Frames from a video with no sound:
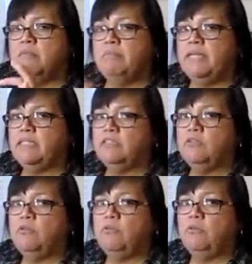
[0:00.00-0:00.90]
make little
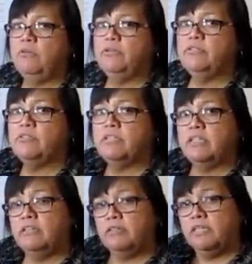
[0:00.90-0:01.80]
holes so that
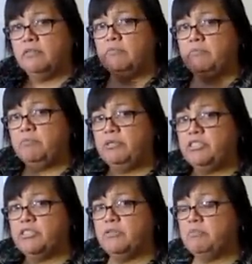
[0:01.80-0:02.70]
you can
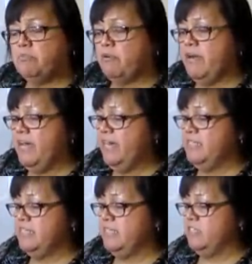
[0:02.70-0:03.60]
put your
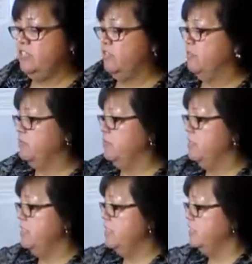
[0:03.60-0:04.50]
brads into
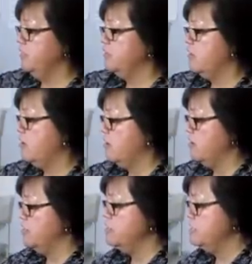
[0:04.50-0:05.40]
your
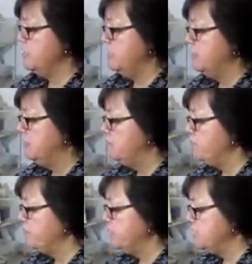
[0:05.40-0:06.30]
cards.
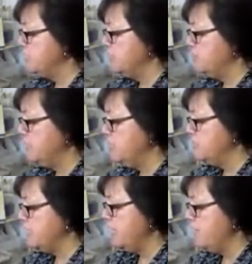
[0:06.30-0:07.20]
Let's see what
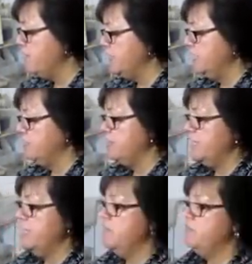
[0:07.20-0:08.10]
else I have in here. I
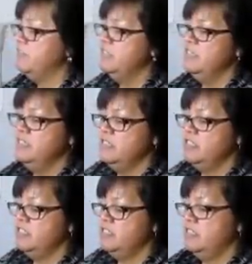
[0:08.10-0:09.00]
have
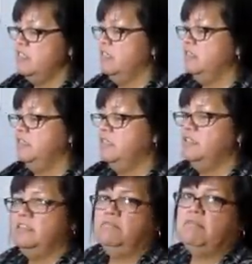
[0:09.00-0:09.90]
just a
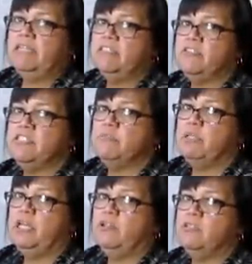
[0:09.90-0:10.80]
little extra
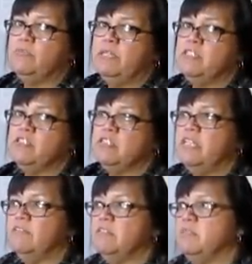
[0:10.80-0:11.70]
supply of sponges. I
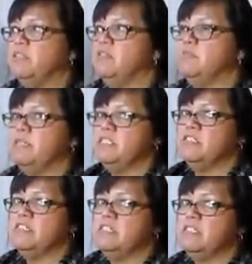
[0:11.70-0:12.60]
have some other
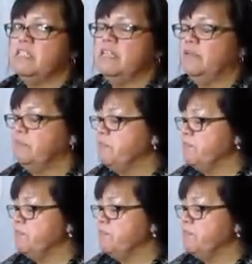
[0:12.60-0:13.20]
sponges that I